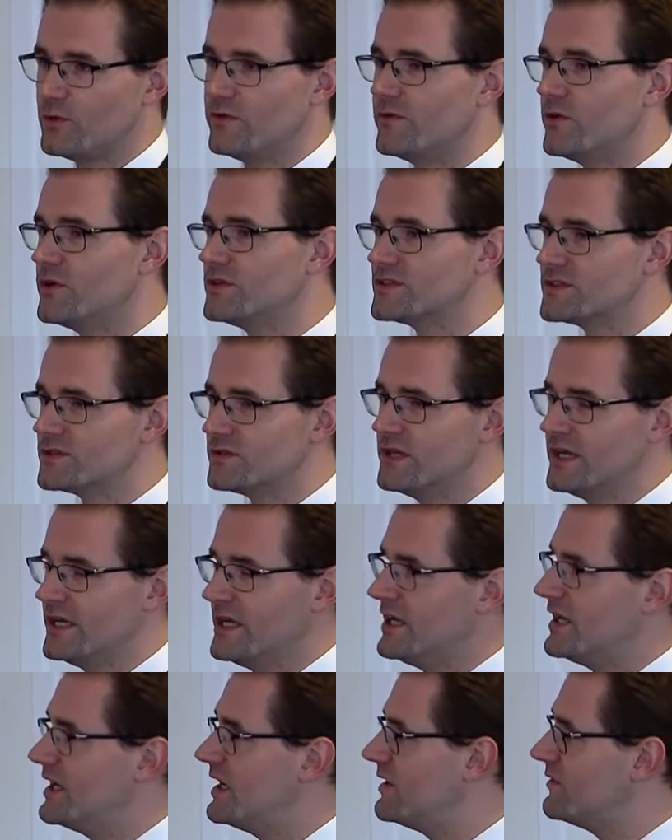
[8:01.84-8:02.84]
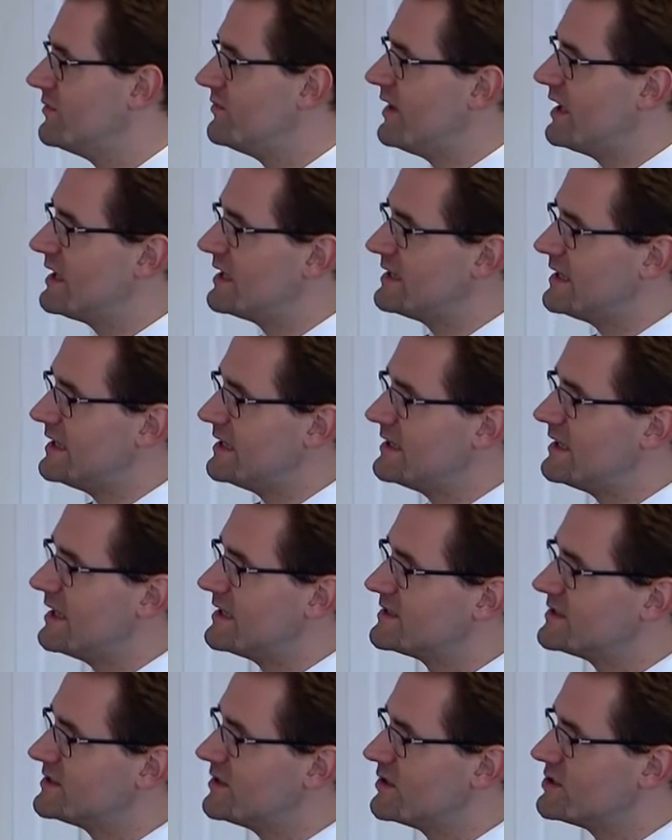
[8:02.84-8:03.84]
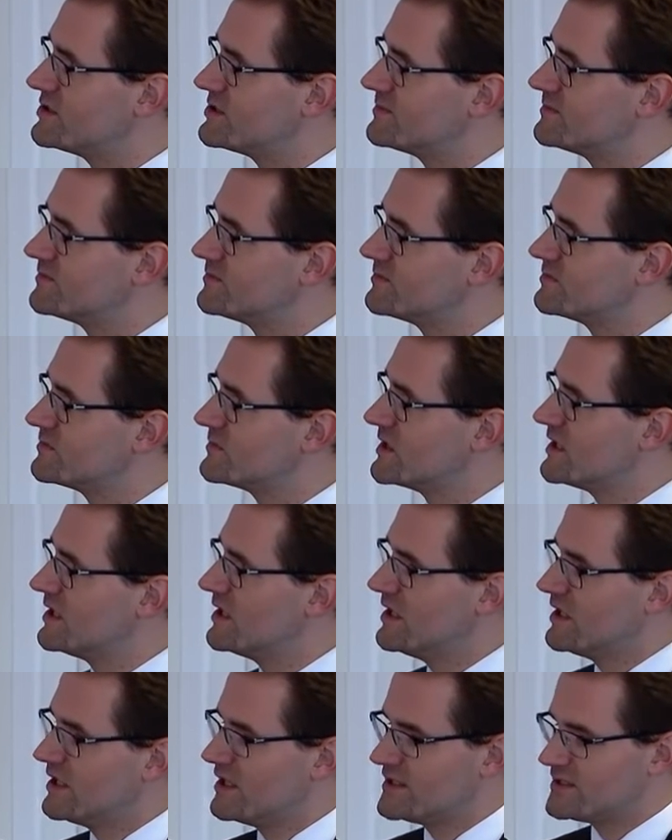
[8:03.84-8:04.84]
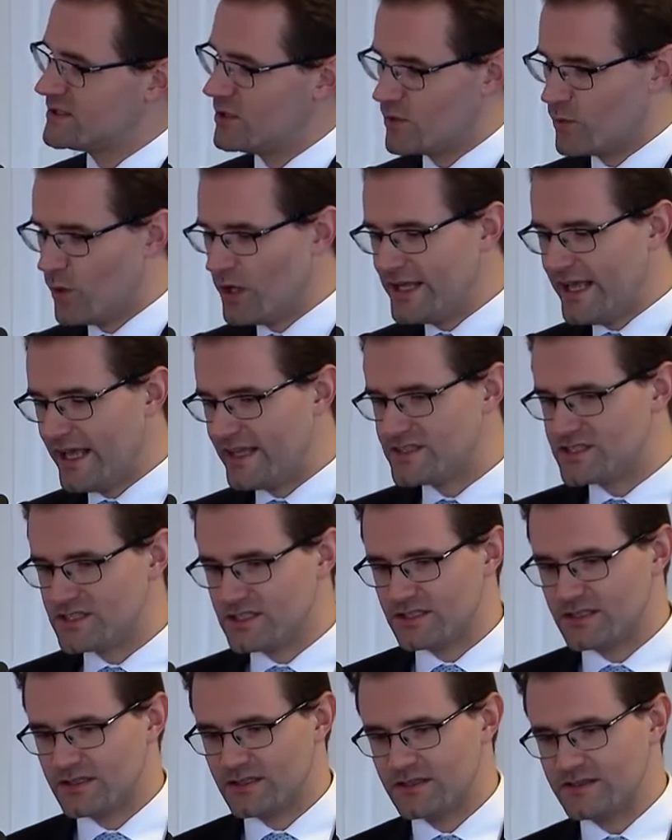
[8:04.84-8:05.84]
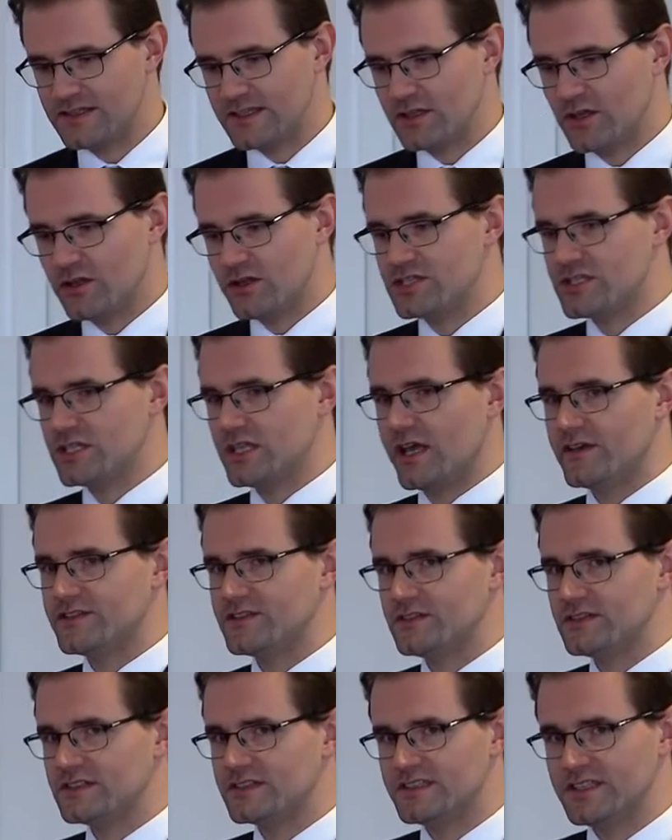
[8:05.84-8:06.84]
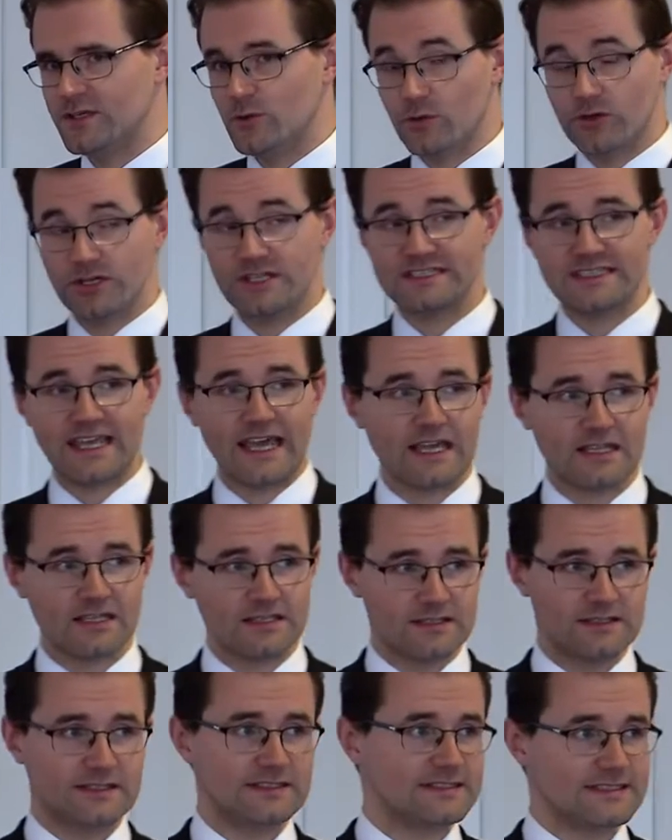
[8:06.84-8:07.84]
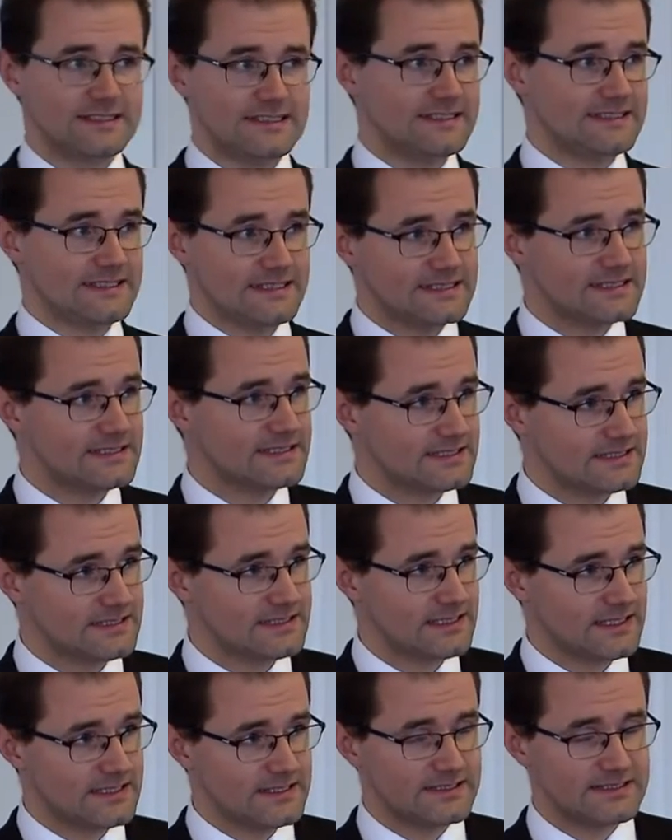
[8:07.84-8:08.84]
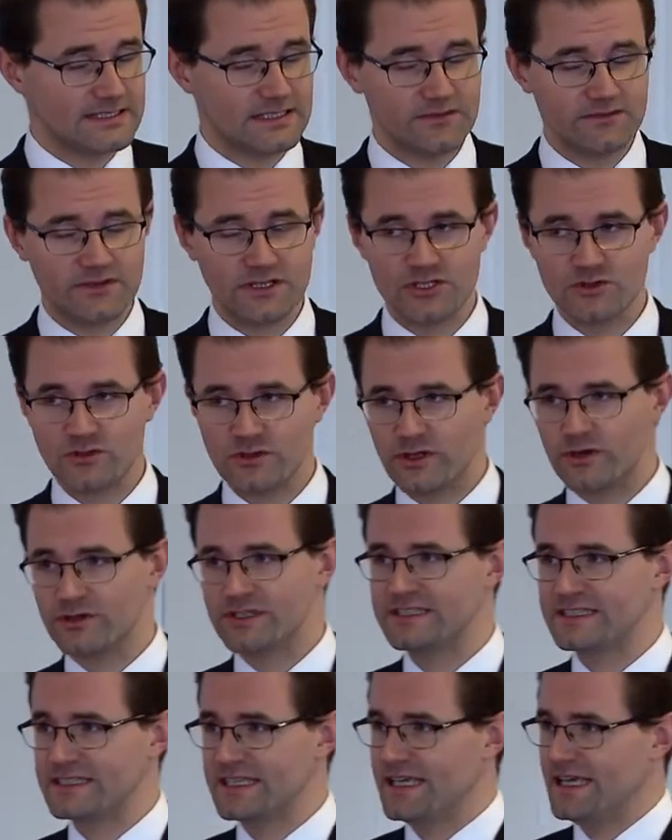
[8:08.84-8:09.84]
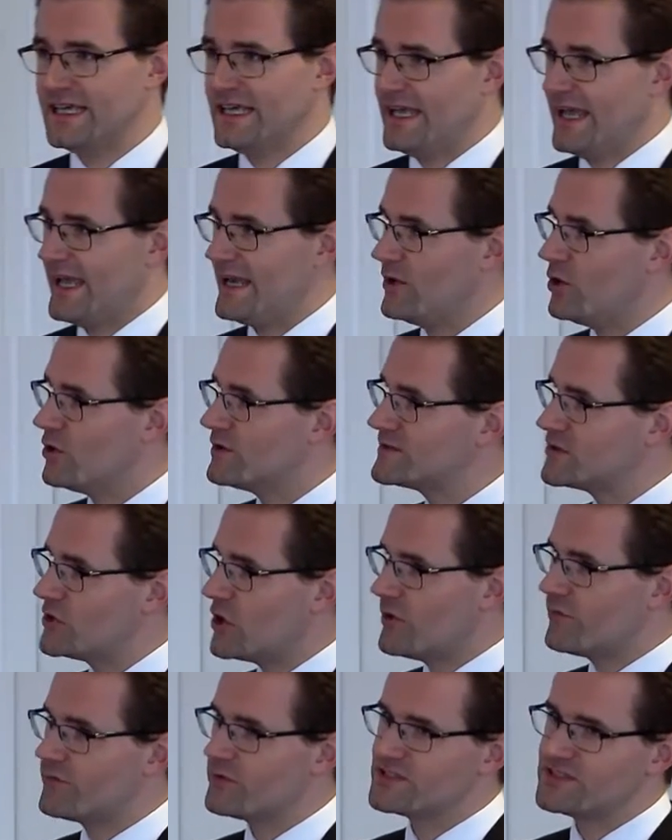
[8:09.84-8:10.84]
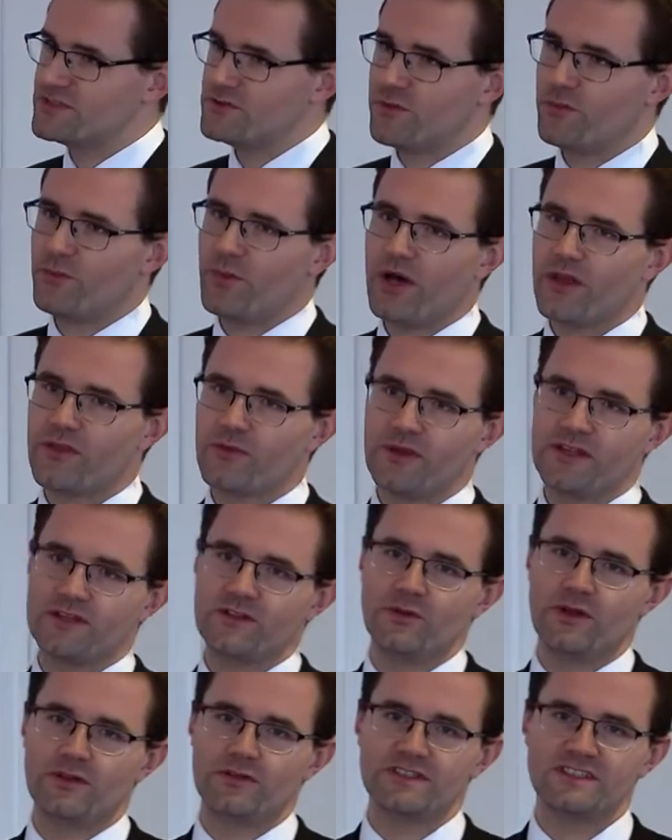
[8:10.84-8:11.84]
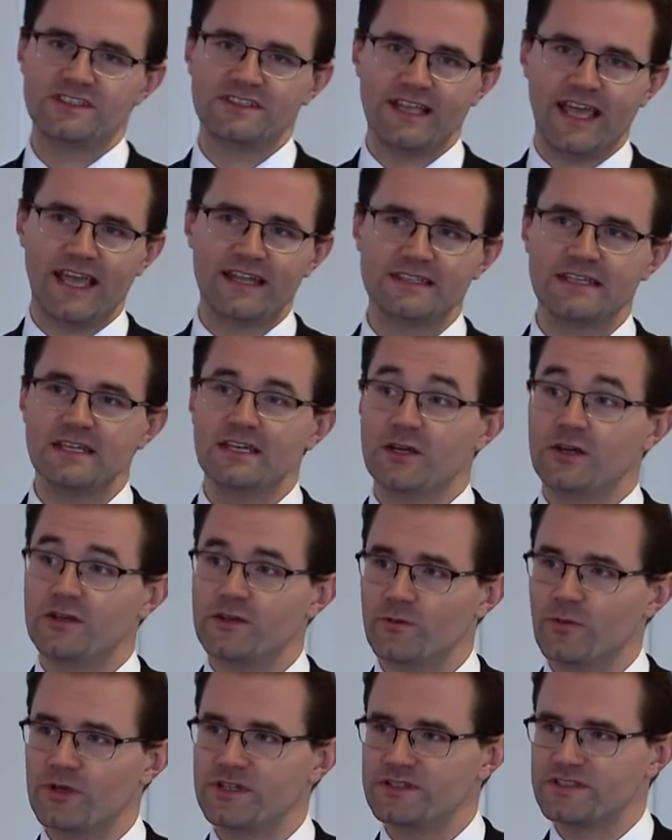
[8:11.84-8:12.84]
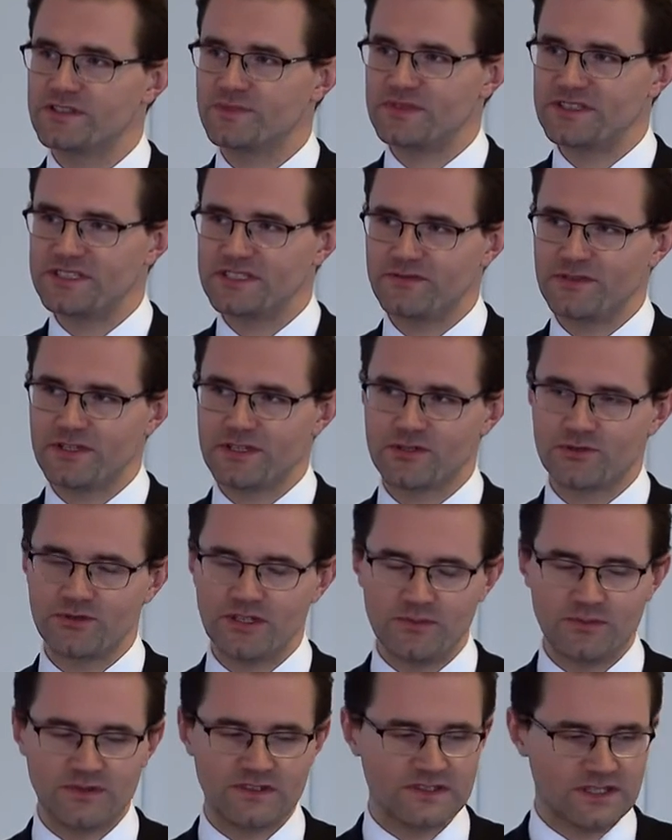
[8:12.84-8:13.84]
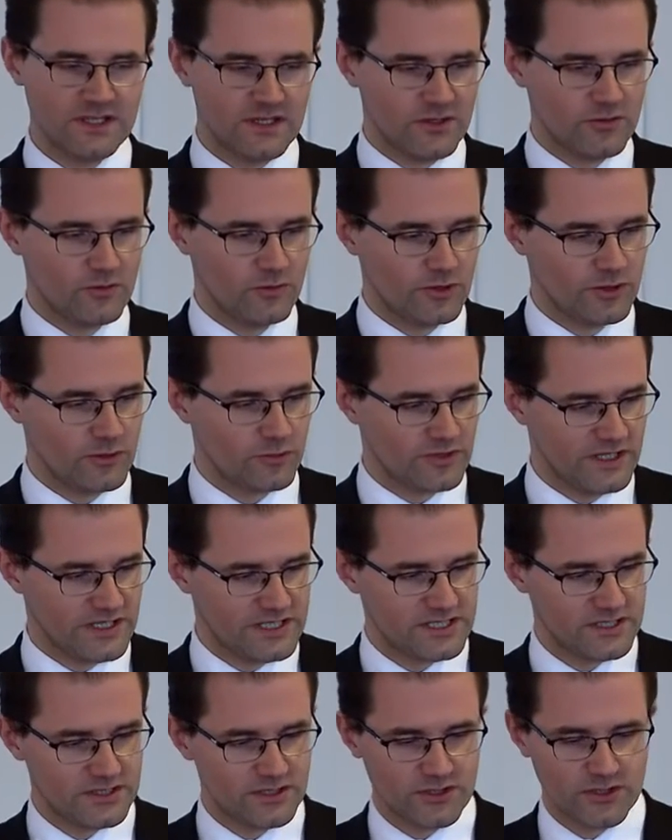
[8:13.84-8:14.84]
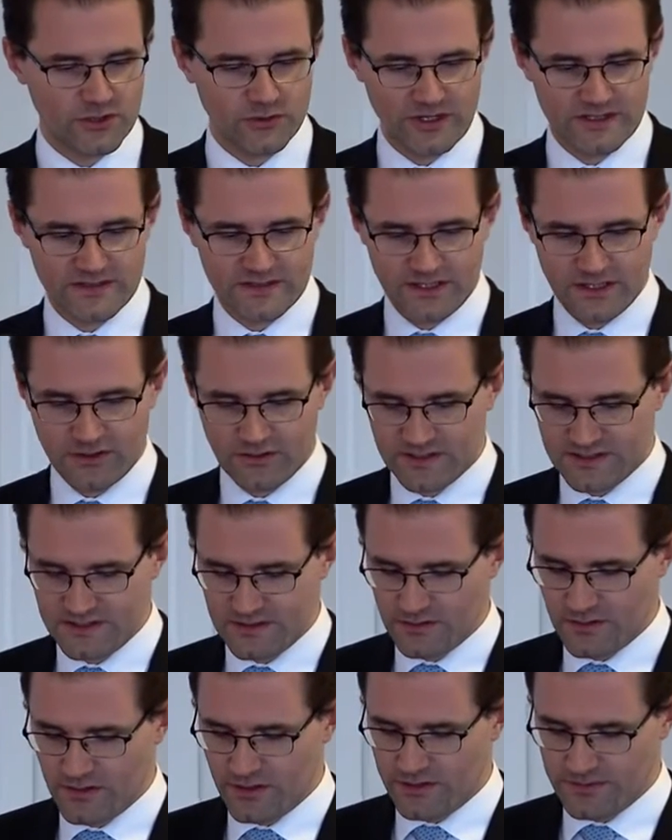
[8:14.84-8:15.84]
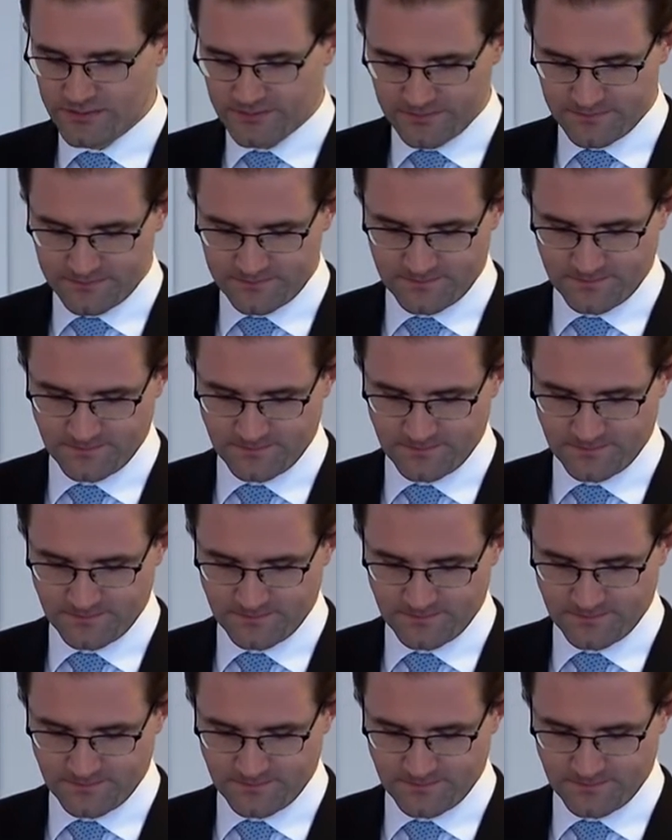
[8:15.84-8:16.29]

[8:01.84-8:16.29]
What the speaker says: and we've also validated as such. So on one hand, the technology allows you to see where exactly the disease is in these individual lungs, and it also offers you a pathway to understand whether specific treatment will reach the correct areas in the lung.